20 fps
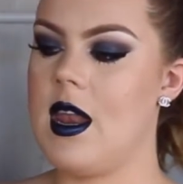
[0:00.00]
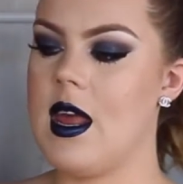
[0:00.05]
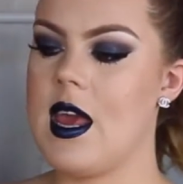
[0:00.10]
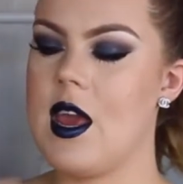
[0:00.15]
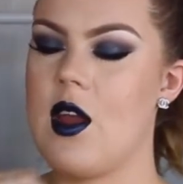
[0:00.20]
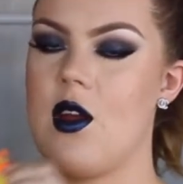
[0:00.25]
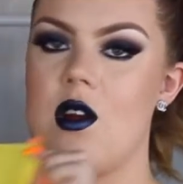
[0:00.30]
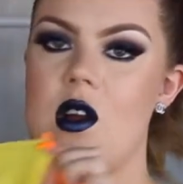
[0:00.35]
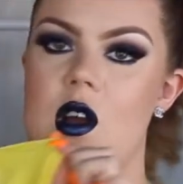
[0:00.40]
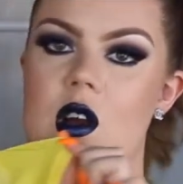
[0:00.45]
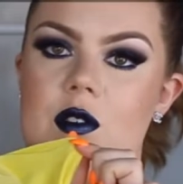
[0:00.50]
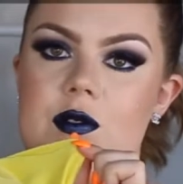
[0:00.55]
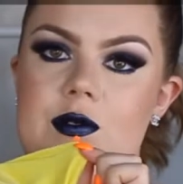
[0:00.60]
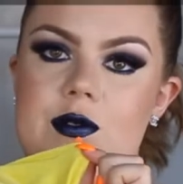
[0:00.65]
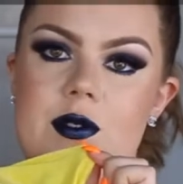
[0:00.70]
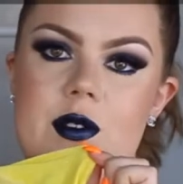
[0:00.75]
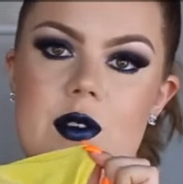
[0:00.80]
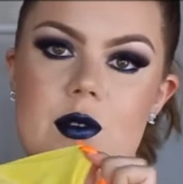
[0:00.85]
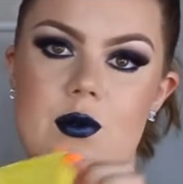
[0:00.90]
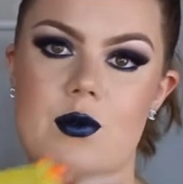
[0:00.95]
layer
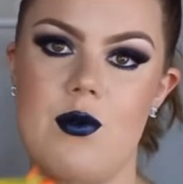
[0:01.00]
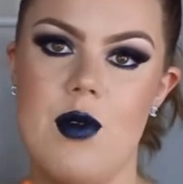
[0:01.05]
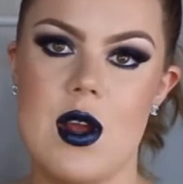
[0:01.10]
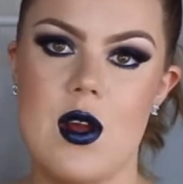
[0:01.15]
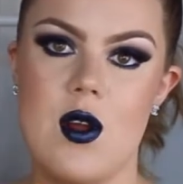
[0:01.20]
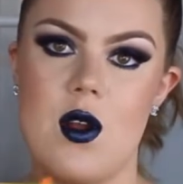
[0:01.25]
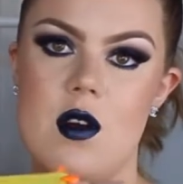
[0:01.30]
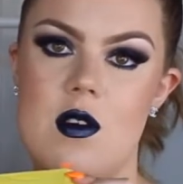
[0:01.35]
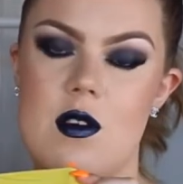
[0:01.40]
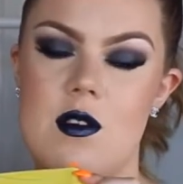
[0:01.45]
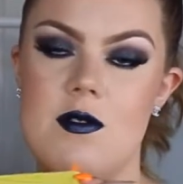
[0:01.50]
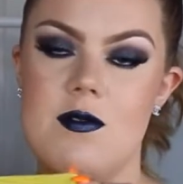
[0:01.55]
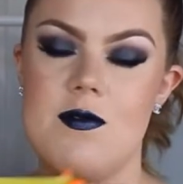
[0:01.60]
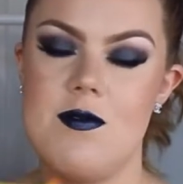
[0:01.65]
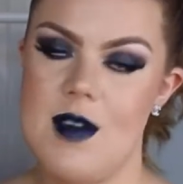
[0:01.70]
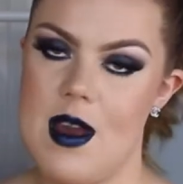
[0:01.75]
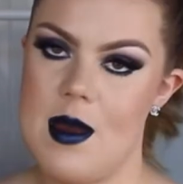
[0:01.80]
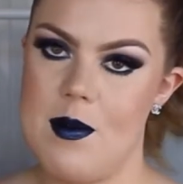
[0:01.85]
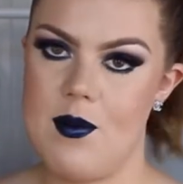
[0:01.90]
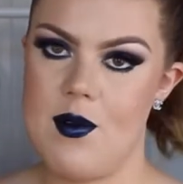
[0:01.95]
of regular
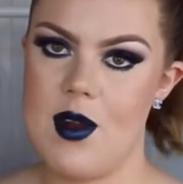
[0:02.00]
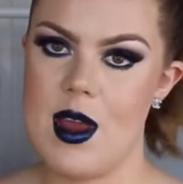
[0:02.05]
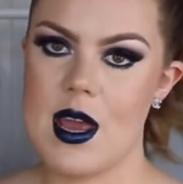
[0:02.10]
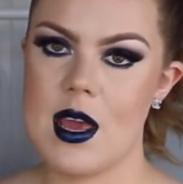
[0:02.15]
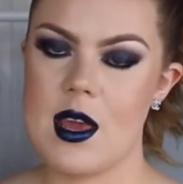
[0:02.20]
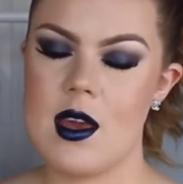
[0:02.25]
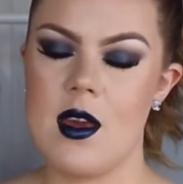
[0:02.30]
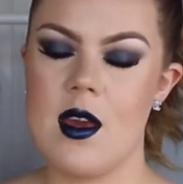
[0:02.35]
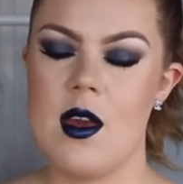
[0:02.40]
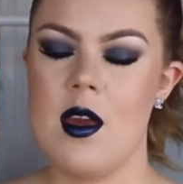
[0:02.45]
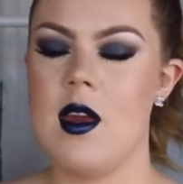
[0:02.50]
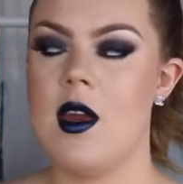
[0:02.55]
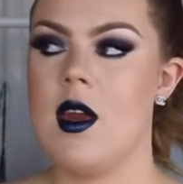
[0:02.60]
fabric.